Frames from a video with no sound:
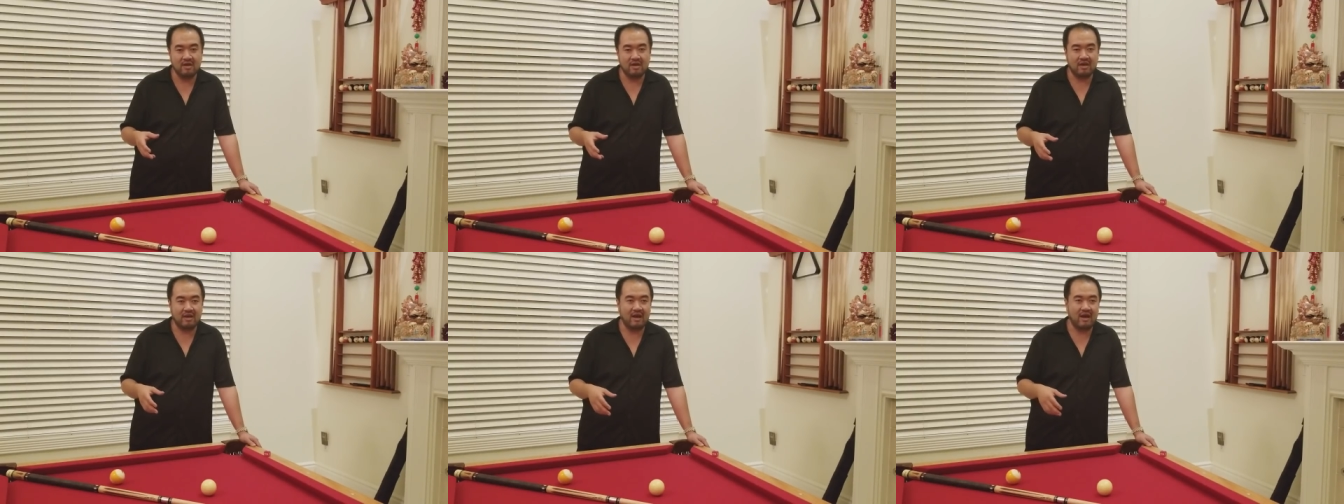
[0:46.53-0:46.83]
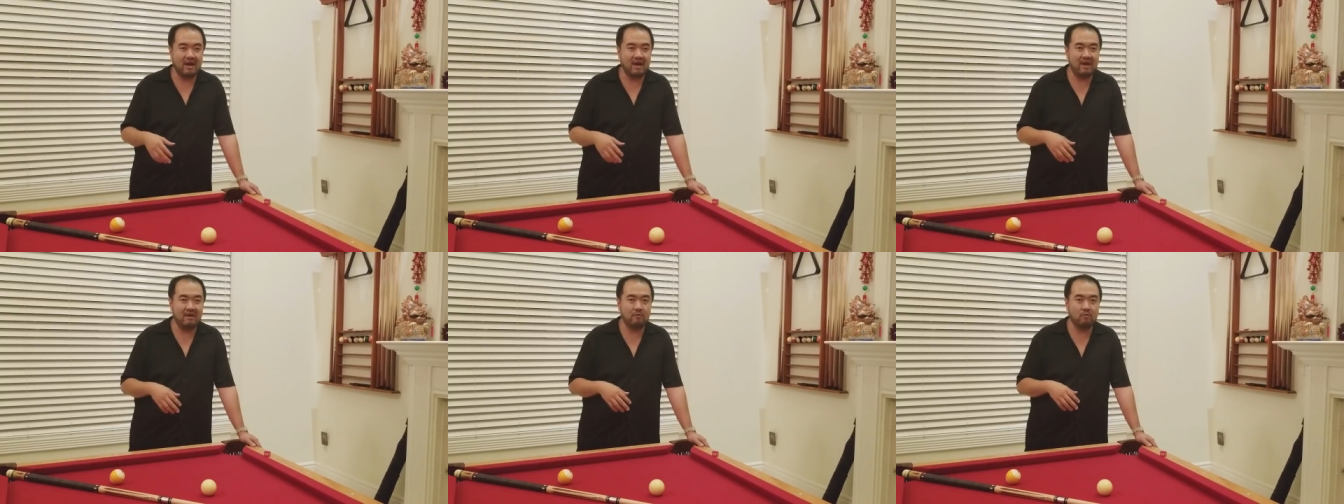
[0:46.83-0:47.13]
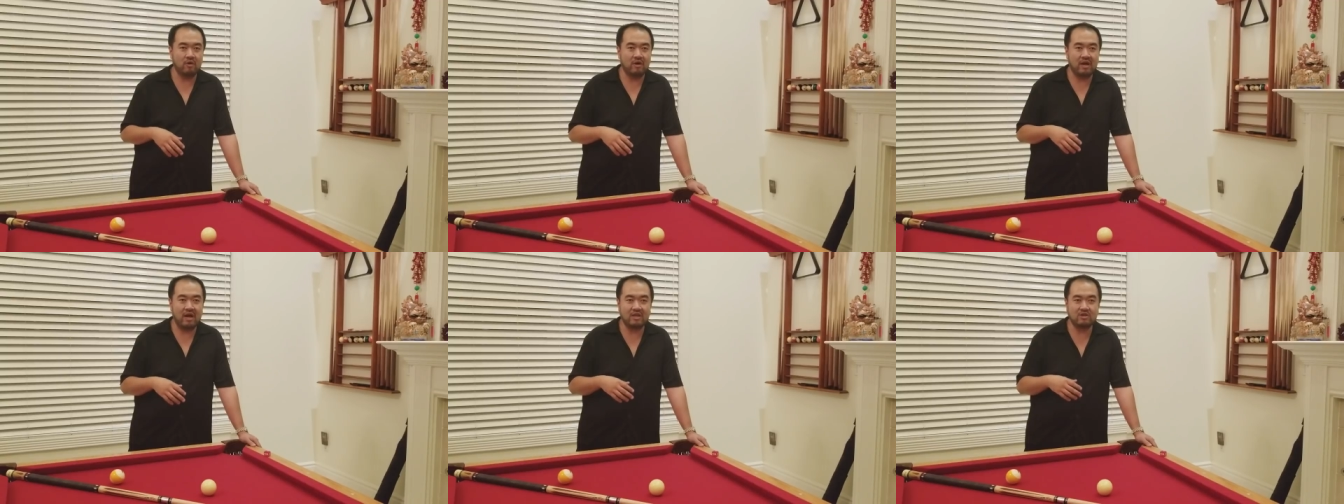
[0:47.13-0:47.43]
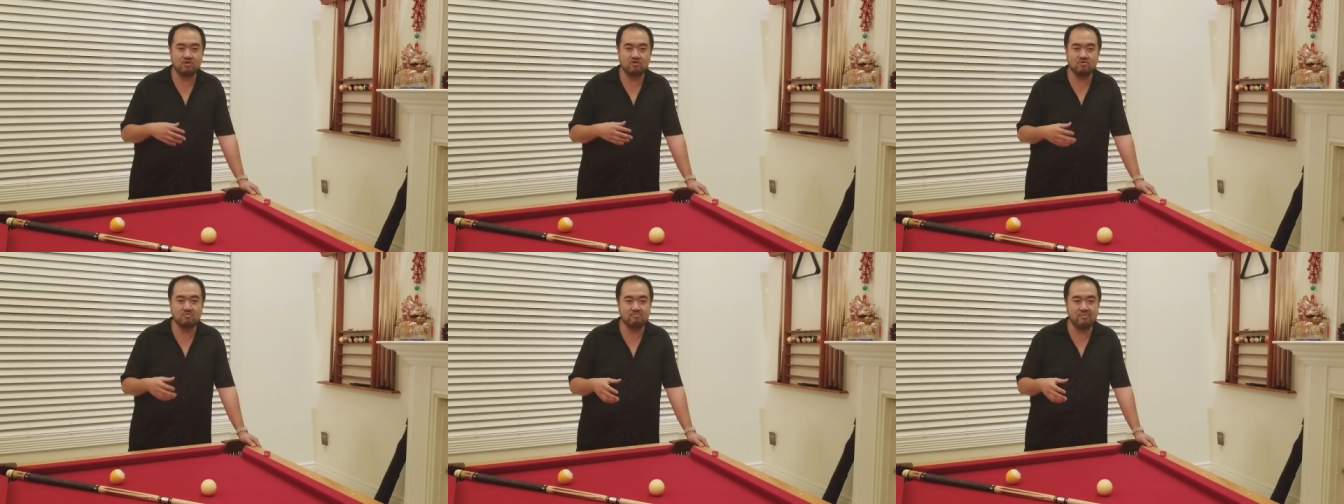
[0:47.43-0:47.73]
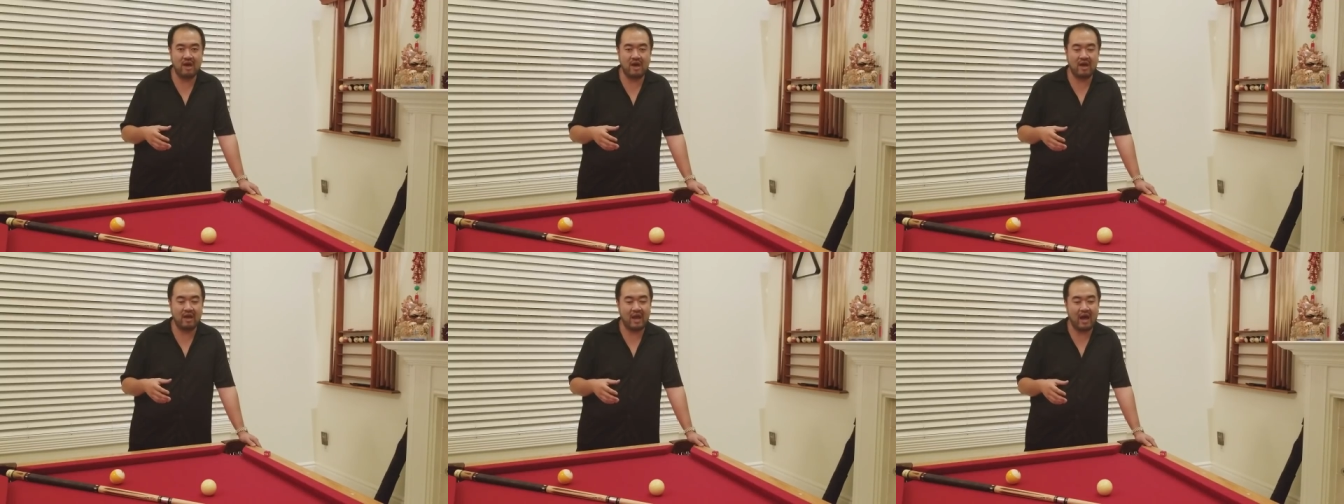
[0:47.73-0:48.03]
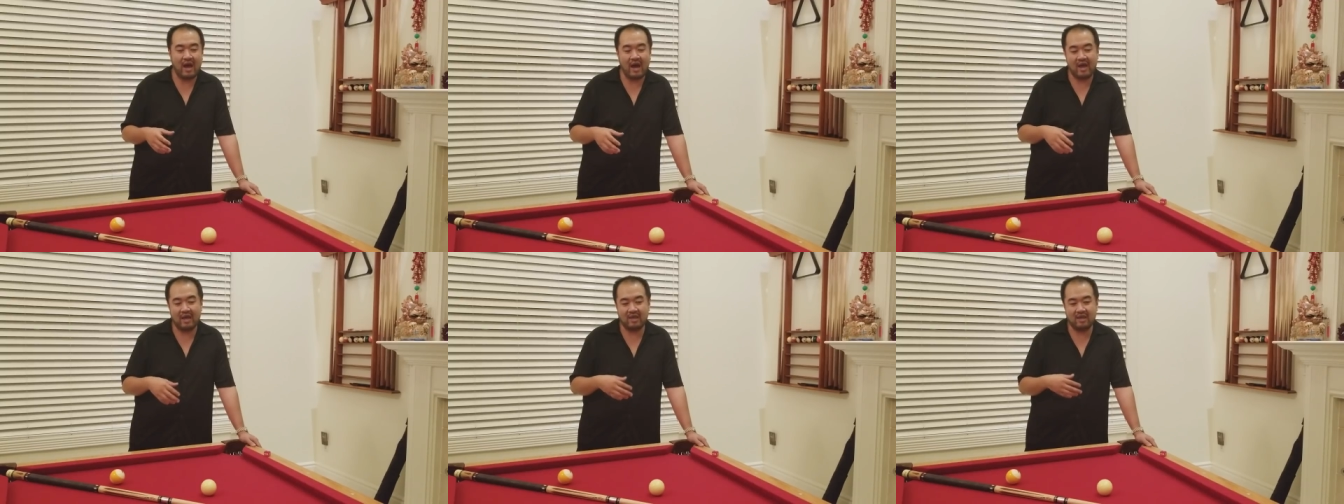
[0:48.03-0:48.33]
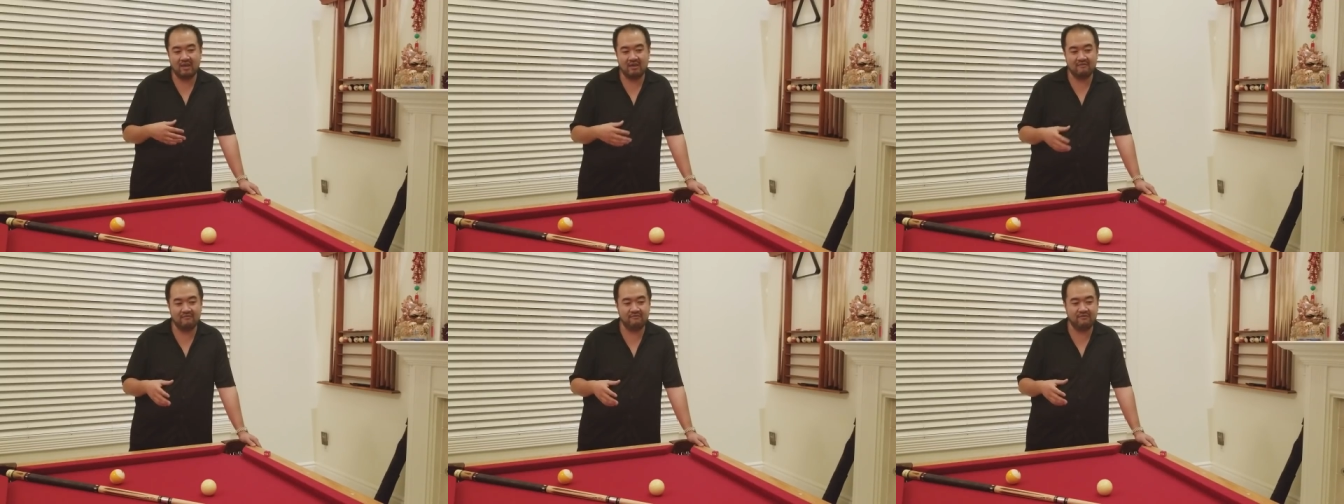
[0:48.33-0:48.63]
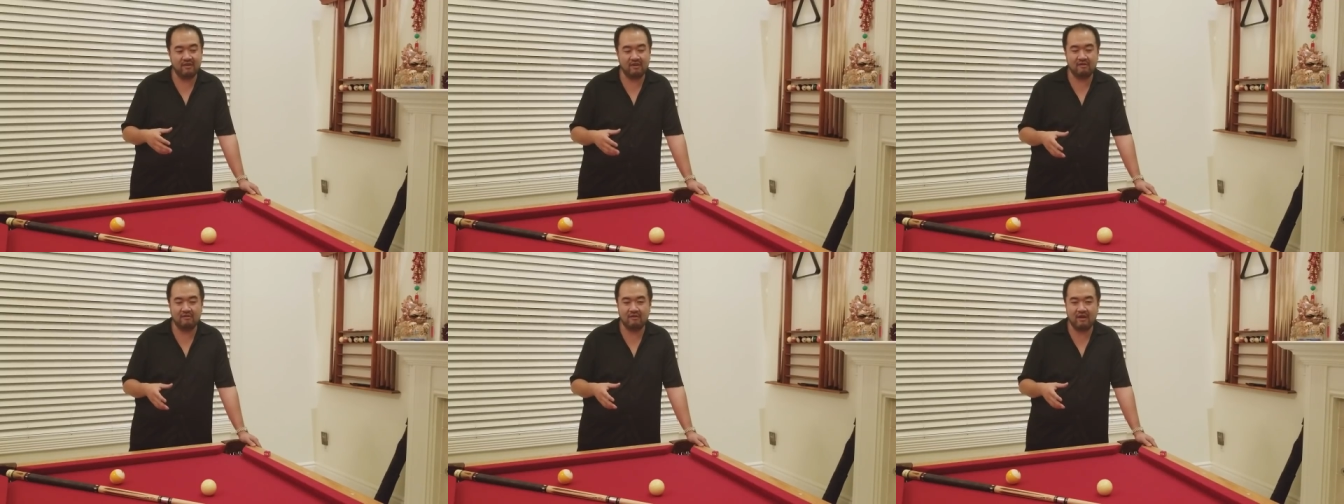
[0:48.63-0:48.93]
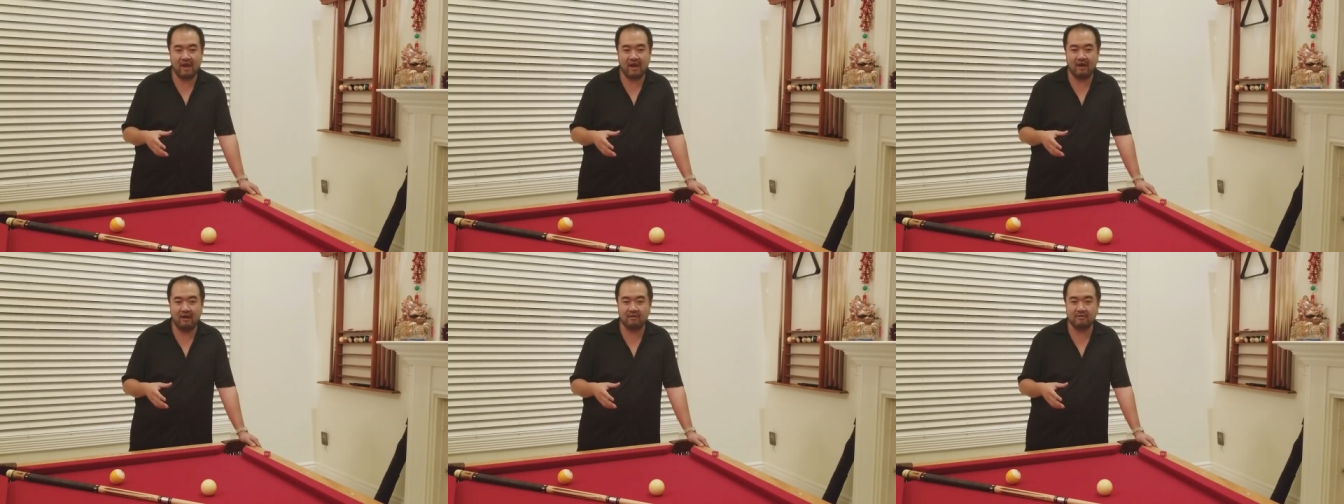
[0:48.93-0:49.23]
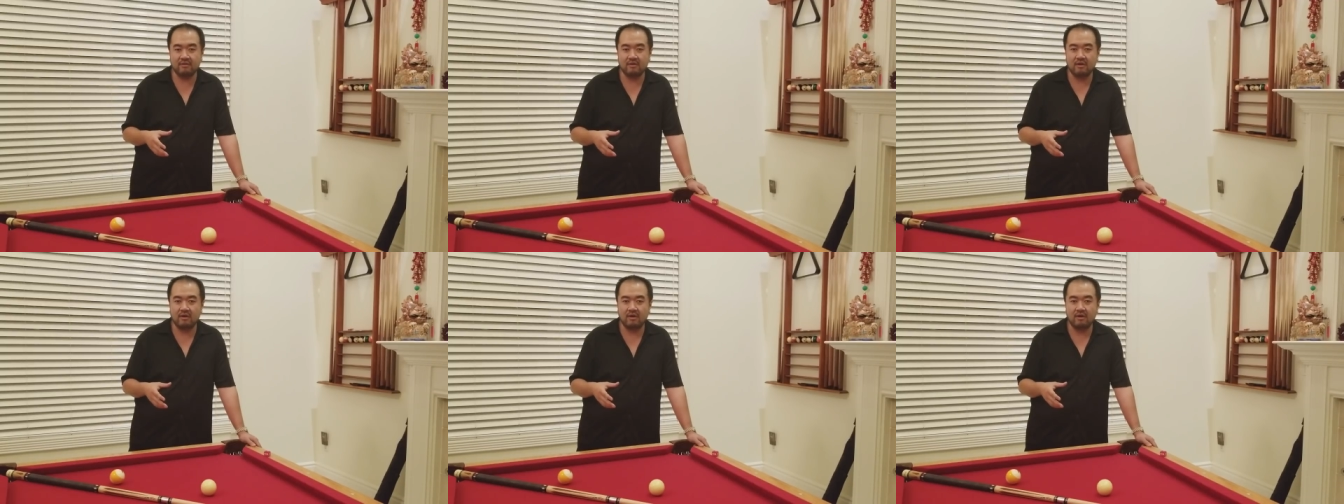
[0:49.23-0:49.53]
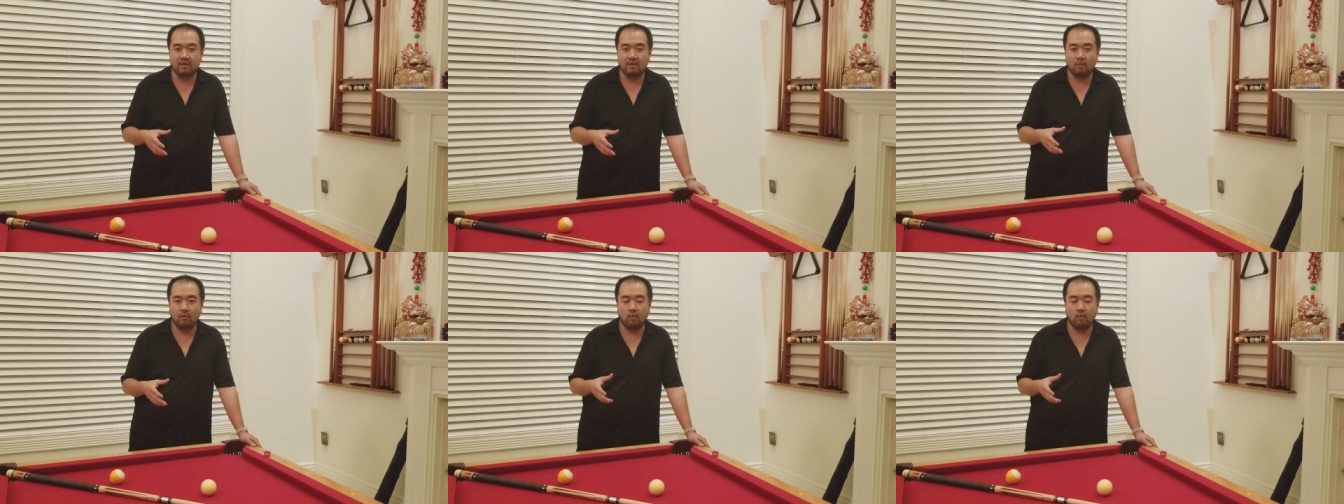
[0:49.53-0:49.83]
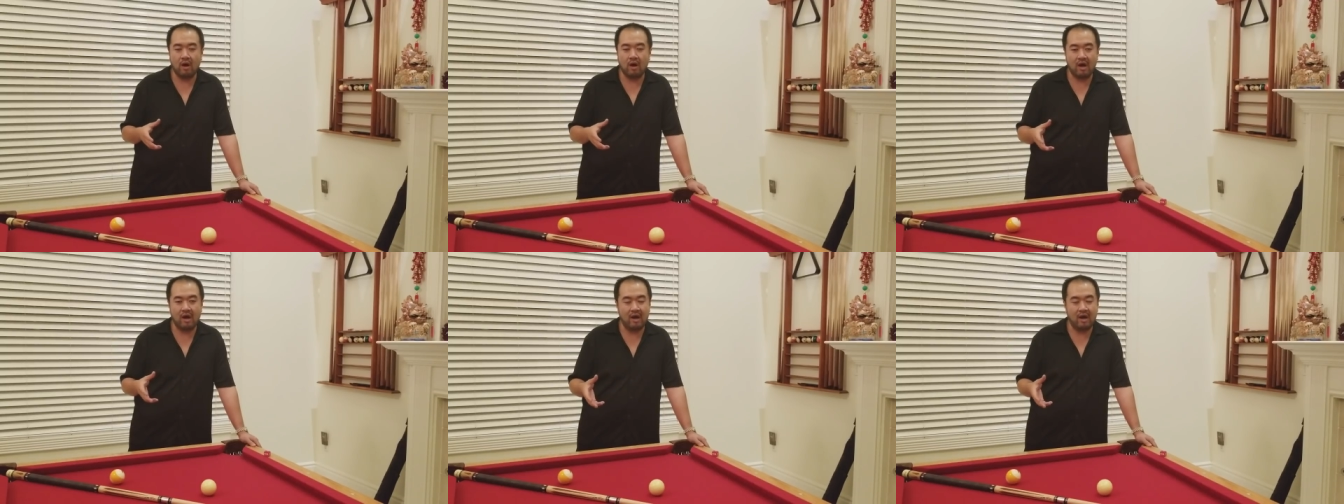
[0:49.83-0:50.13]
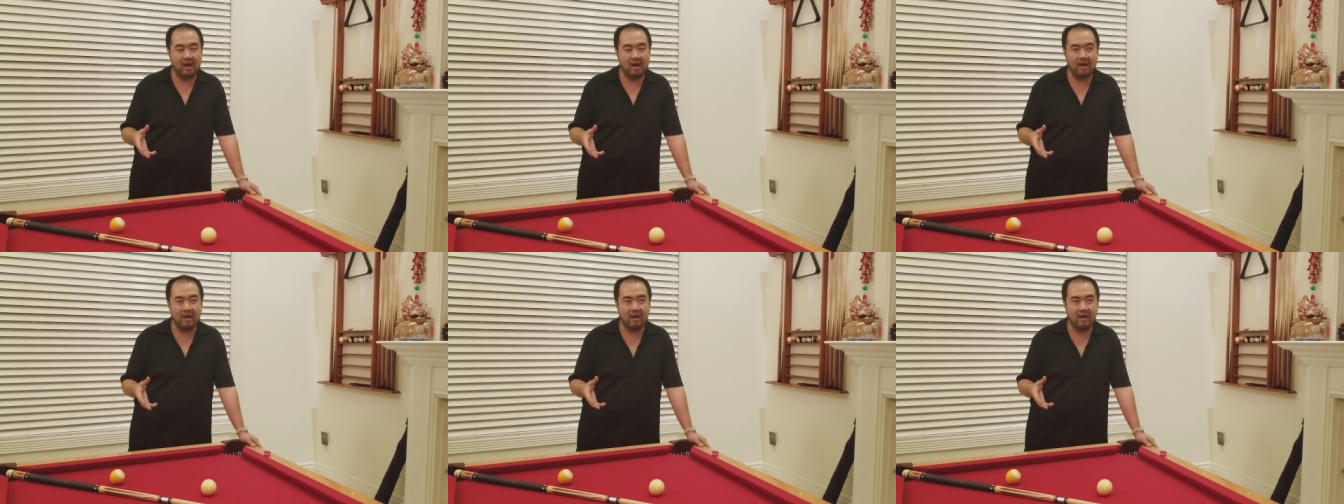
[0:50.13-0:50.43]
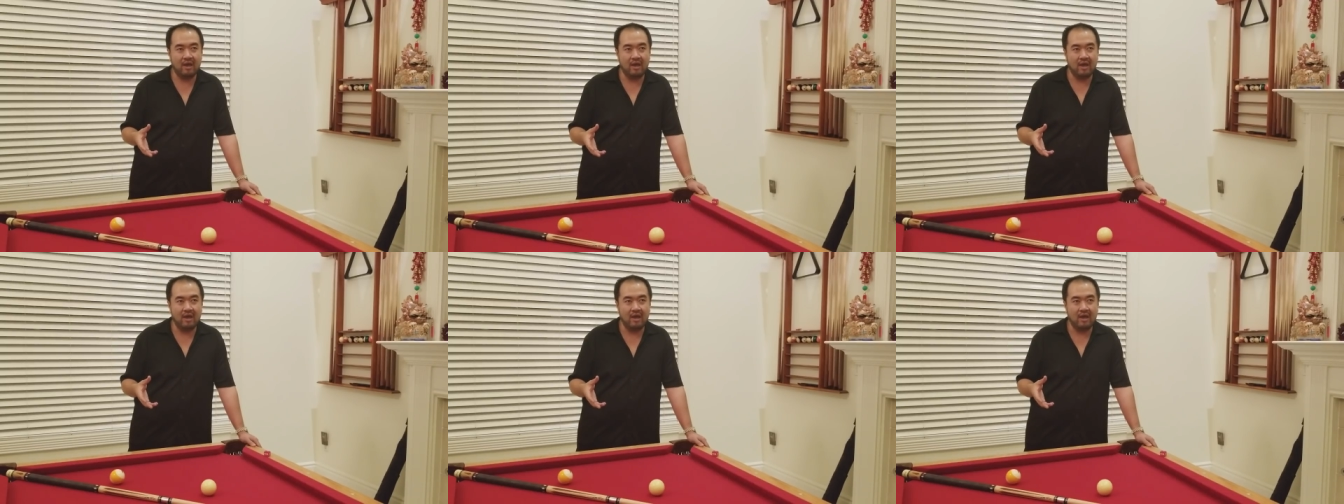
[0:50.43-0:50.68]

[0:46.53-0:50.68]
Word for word: And I had, when I shoot bad, I can't figure out why